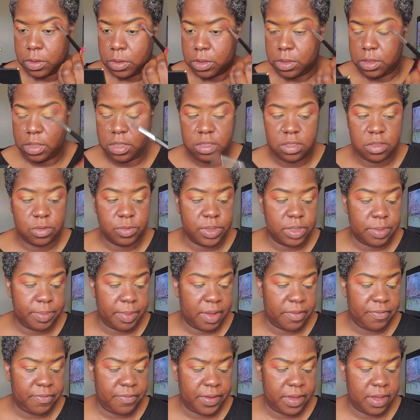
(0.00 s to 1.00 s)
This is one of
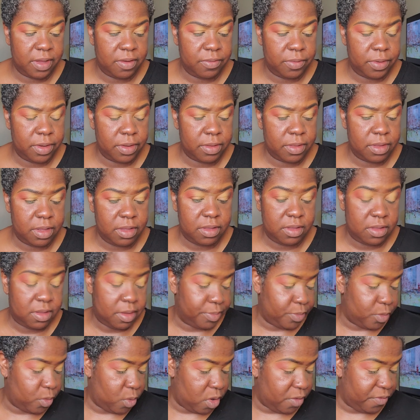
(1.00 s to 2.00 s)
my favorite. This is a
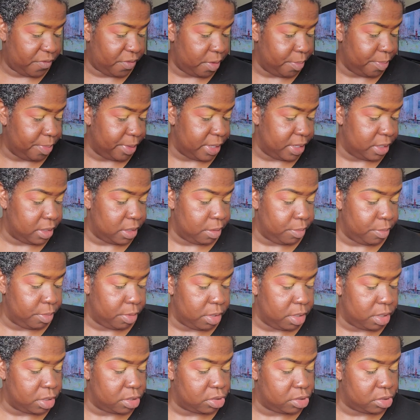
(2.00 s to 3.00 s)
Morphe blending
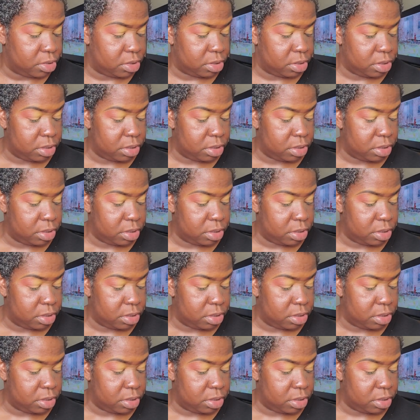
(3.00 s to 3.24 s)
brush.